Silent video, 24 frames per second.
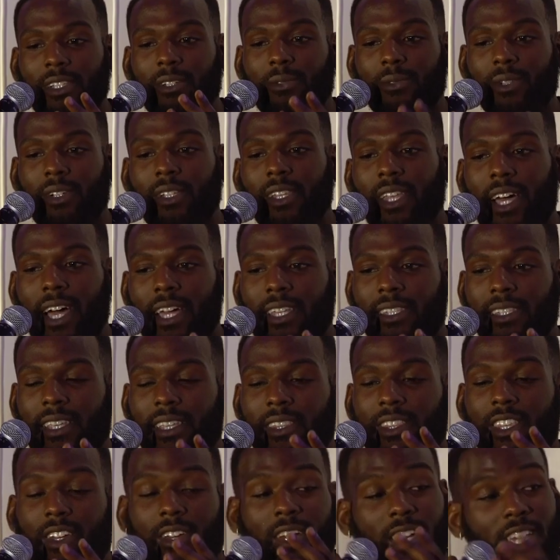really realize
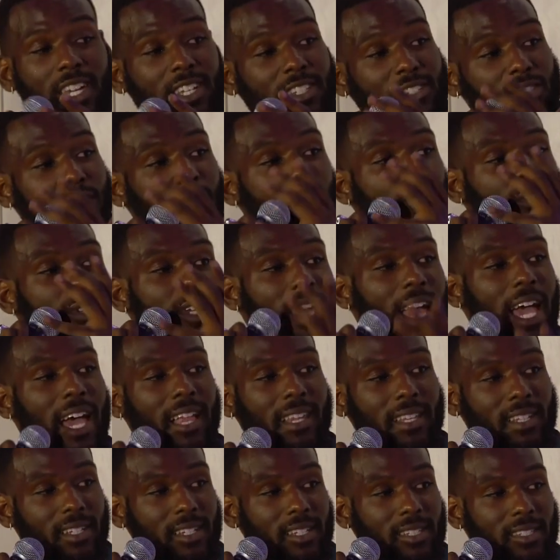that there is no
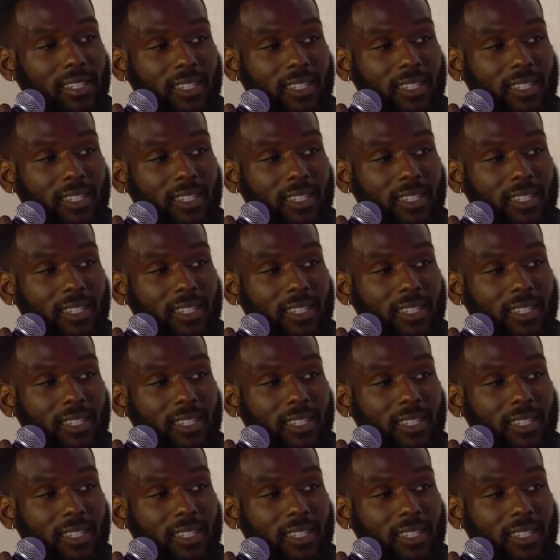reality.